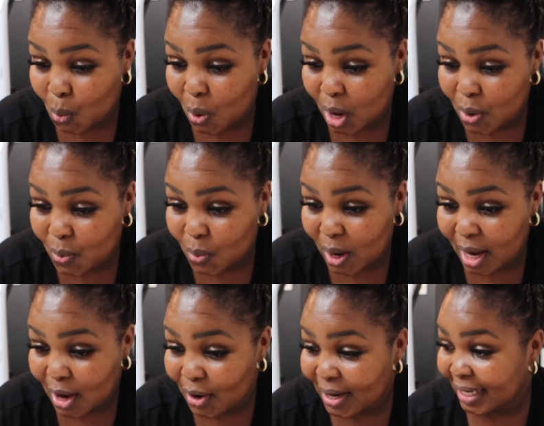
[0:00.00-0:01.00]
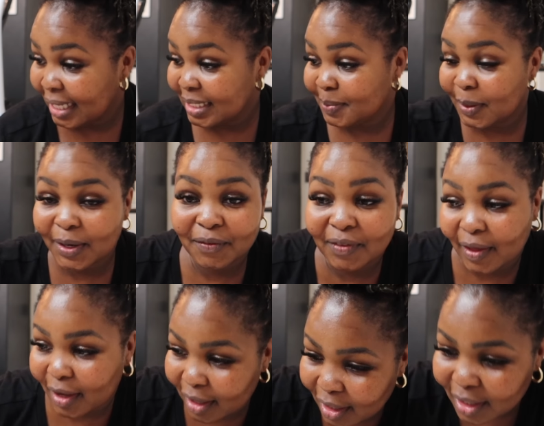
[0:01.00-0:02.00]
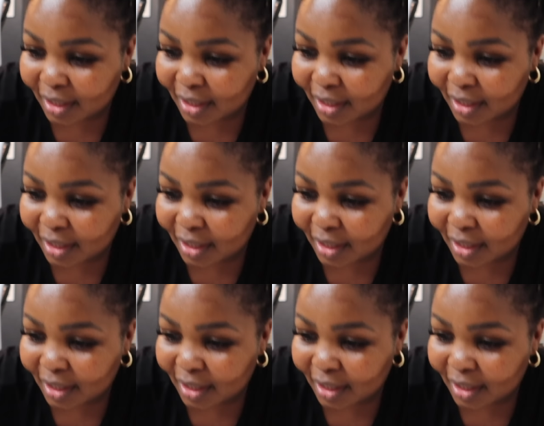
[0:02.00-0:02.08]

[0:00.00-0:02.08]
Whoa. All right, let's put it over there.